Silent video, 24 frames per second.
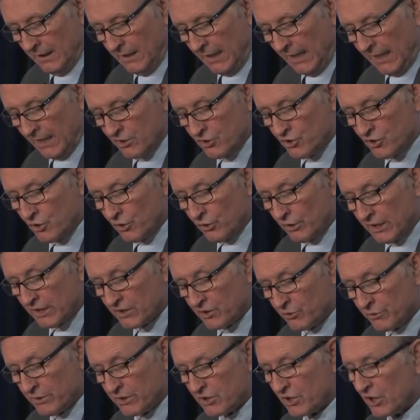And
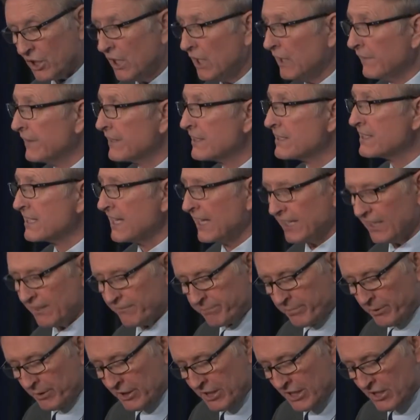Judas, who is called the son
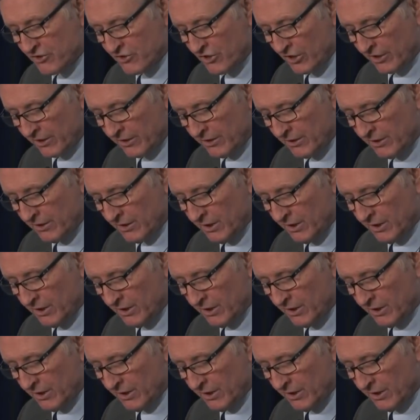of perdition,